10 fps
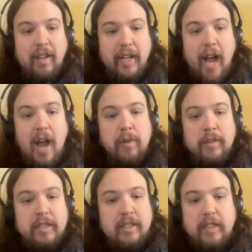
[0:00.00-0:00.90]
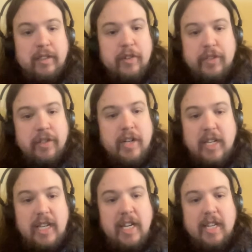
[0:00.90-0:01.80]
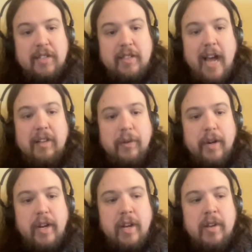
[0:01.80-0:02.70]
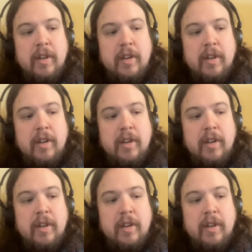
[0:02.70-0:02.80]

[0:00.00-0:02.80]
Like, I don't think that they're just going to eat his salary